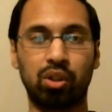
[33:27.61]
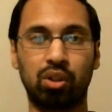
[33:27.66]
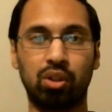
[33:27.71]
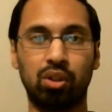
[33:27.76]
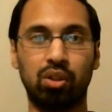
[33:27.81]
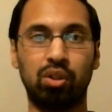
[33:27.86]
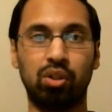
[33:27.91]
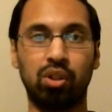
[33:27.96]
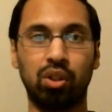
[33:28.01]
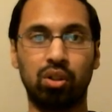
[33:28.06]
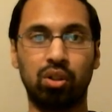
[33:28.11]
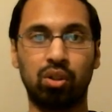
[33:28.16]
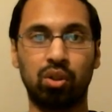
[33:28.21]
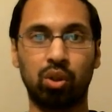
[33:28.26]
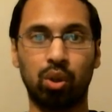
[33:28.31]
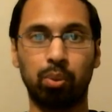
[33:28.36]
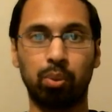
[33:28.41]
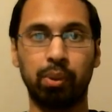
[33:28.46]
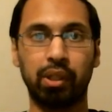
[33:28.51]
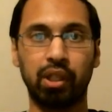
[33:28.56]

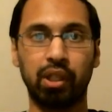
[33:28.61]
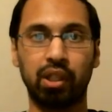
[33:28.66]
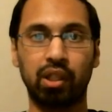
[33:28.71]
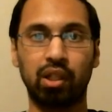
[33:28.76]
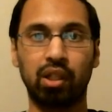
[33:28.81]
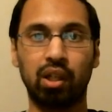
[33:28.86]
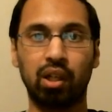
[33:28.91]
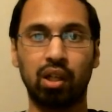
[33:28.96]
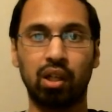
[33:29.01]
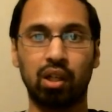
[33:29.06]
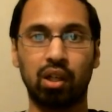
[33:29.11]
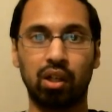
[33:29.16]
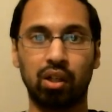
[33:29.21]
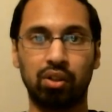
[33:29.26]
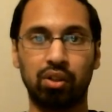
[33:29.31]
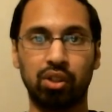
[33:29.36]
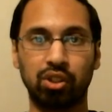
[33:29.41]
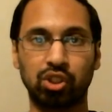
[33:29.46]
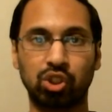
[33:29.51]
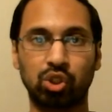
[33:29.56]
determining
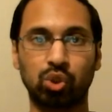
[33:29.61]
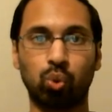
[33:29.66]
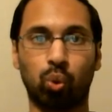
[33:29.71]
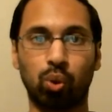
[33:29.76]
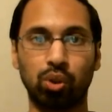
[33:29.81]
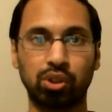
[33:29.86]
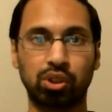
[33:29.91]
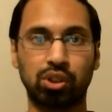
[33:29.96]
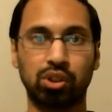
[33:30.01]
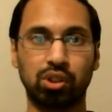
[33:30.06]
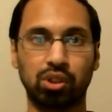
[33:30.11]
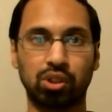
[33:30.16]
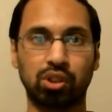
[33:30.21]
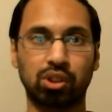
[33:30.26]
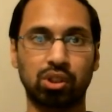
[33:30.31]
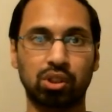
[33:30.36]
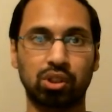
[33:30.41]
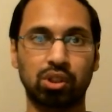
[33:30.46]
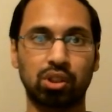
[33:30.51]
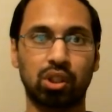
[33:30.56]
the
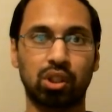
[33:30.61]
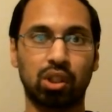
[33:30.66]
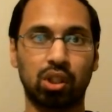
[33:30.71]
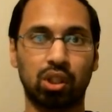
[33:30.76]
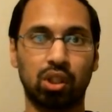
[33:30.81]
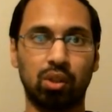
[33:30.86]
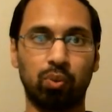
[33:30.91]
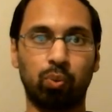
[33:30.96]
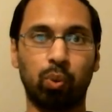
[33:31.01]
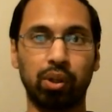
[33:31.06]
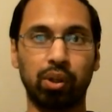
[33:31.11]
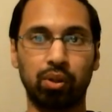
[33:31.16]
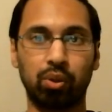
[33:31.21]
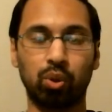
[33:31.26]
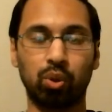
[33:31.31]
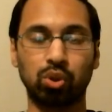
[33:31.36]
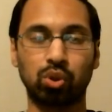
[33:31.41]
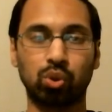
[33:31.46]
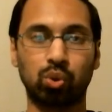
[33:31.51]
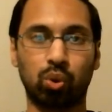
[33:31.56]
sources, whether
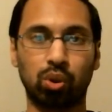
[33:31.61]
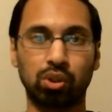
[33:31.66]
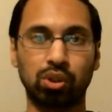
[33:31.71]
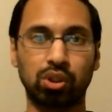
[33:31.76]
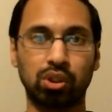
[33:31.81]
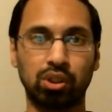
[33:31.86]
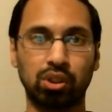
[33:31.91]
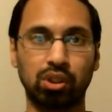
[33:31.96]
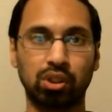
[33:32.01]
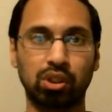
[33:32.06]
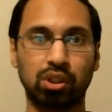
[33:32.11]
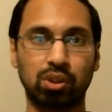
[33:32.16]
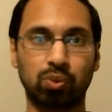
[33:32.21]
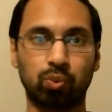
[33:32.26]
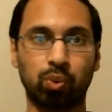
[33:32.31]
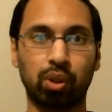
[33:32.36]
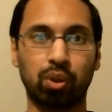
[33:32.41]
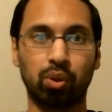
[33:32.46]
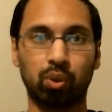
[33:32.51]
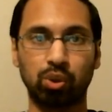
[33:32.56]

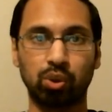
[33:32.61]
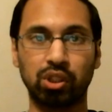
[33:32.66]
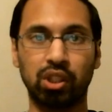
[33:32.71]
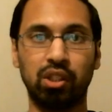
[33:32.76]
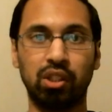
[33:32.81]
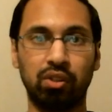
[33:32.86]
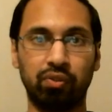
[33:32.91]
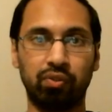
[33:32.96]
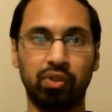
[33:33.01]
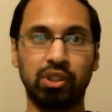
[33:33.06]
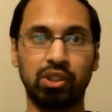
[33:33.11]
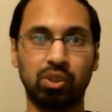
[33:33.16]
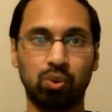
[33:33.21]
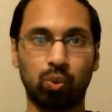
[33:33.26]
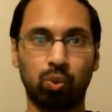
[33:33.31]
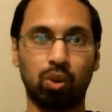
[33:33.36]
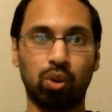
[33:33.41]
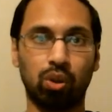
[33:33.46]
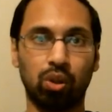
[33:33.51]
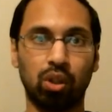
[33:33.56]
those
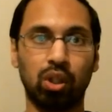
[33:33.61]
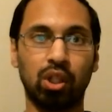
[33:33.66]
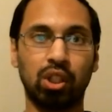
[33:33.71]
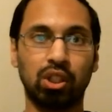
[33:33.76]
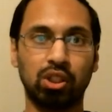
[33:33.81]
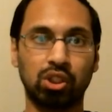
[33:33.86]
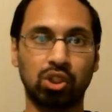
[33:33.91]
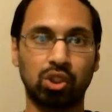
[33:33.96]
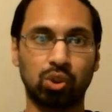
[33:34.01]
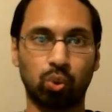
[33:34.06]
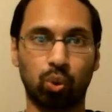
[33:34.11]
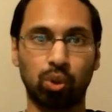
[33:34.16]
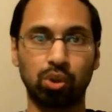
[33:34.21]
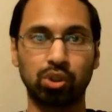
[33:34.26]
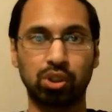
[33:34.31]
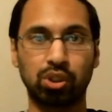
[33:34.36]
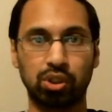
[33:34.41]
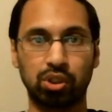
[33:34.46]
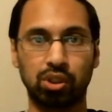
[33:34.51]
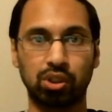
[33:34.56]
individual
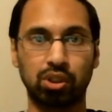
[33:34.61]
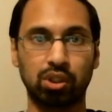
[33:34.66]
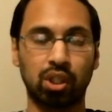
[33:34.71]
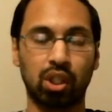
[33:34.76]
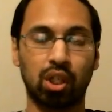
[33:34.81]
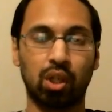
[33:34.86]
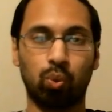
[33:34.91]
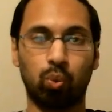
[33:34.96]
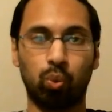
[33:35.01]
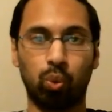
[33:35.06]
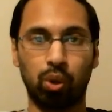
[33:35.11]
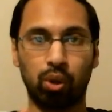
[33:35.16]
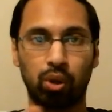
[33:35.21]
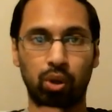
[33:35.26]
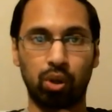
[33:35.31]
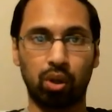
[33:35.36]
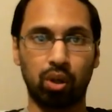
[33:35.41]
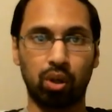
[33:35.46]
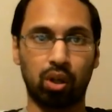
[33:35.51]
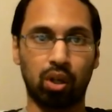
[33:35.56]
sources
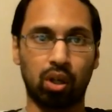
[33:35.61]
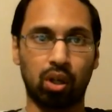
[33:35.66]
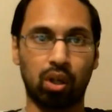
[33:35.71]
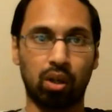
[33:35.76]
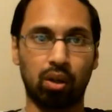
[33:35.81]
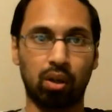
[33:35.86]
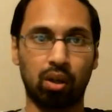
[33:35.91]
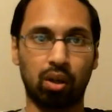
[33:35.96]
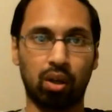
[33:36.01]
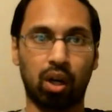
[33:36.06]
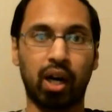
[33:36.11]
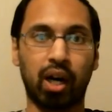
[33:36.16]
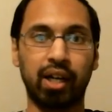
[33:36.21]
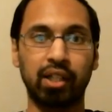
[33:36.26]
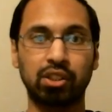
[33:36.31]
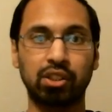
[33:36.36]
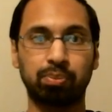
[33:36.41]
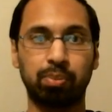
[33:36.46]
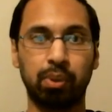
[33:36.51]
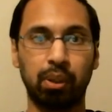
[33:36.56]
were
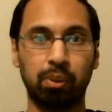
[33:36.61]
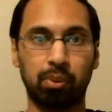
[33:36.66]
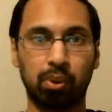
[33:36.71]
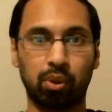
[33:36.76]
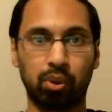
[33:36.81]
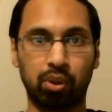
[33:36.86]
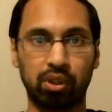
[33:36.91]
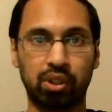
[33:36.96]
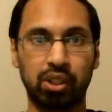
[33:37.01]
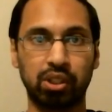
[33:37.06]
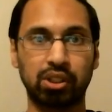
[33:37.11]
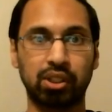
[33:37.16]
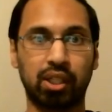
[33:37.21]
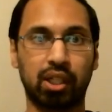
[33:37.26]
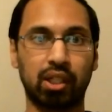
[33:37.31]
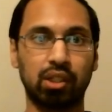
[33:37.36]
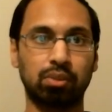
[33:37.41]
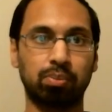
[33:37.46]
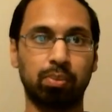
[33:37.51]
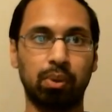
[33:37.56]
honest people or
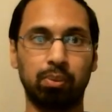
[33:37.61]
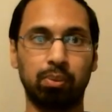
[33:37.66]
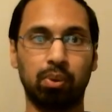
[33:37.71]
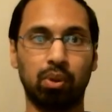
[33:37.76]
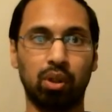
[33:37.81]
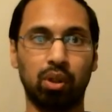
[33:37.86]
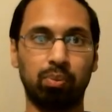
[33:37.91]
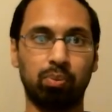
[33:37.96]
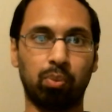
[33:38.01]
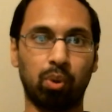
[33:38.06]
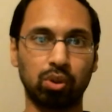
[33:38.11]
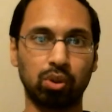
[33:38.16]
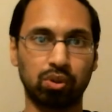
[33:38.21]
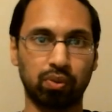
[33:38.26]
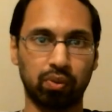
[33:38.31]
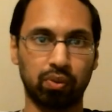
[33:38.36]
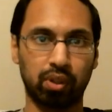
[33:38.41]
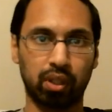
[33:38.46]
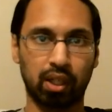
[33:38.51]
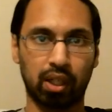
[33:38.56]
dishonest people, and most
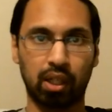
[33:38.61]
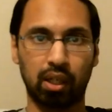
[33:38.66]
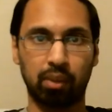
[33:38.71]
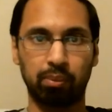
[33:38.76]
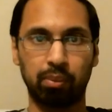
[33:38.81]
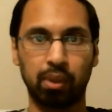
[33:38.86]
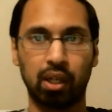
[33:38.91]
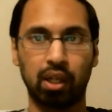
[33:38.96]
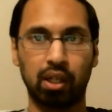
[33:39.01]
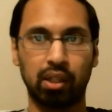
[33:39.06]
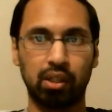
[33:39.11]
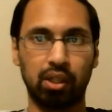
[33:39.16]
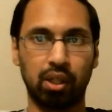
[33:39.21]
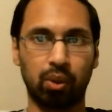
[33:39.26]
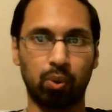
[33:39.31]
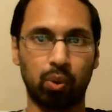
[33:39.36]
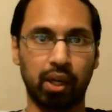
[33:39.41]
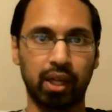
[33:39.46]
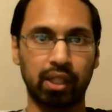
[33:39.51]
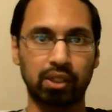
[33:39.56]
of the time they
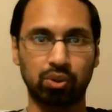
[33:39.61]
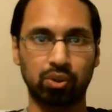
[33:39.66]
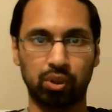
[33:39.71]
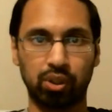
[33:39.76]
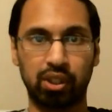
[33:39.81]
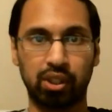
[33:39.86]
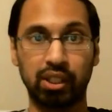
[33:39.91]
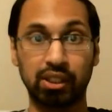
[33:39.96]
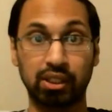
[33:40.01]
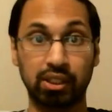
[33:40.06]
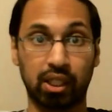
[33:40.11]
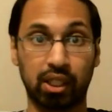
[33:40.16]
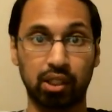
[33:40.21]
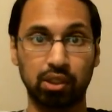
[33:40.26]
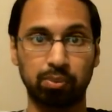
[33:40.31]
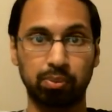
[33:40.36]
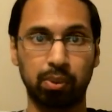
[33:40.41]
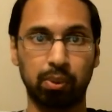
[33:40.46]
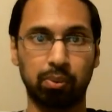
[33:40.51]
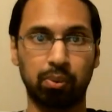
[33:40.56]
were actually
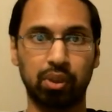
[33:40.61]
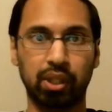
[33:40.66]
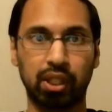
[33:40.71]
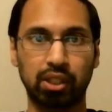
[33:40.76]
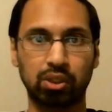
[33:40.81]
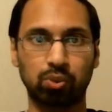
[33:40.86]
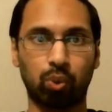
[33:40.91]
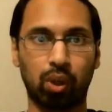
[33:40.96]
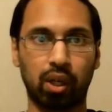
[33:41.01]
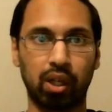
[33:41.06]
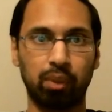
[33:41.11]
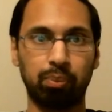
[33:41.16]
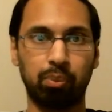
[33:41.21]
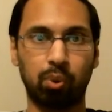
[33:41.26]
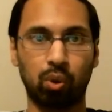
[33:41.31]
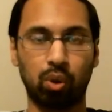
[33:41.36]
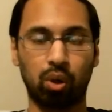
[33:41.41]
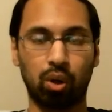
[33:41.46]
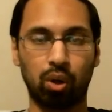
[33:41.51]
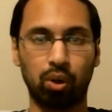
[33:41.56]
dishonest people. That's why
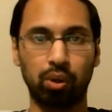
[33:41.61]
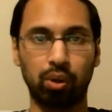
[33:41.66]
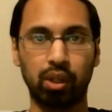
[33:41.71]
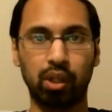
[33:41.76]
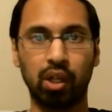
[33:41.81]
Bukhari